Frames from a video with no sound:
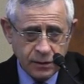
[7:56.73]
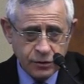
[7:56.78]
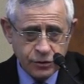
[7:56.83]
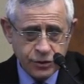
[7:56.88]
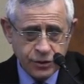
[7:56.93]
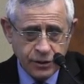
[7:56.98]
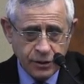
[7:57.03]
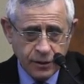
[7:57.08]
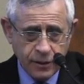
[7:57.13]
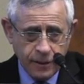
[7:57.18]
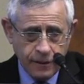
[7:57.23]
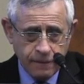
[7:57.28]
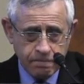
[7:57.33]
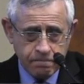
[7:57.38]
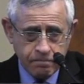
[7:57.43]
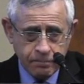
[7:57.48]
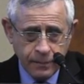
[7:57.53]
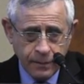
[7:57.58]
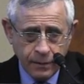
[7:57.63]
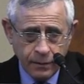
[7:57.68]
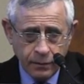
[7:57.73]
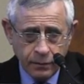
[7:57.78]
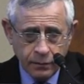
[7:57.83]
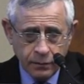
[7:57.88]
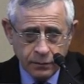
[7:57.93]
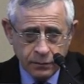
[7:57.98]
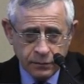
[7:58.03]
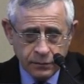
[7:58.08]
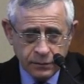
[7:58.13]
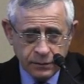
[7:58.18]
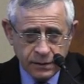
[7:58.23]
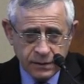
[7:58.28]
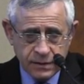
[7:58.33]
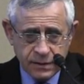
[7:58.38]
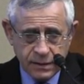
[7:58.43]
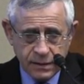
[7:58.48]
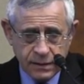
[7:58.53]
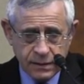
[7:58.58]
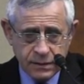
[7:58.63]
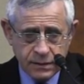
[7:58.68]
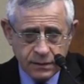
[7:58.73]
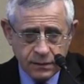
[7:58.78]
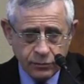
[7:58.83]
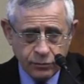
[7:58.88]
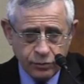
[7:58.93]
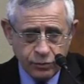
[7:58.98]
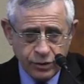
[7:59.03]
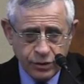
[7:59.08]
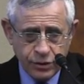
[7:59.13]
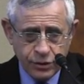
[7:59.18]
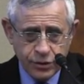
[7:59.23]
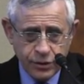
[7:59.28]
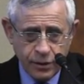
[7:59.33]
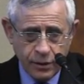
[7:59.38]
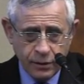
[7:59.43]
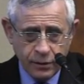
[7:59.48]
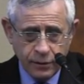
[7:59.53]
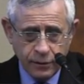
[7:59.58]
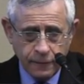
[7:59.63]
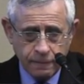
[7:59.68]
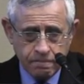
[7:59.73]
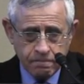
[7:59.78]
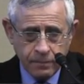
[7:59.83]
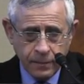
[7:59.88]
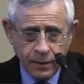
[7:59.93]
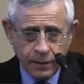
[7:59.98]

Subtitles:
Algeria, this is Tunisia here,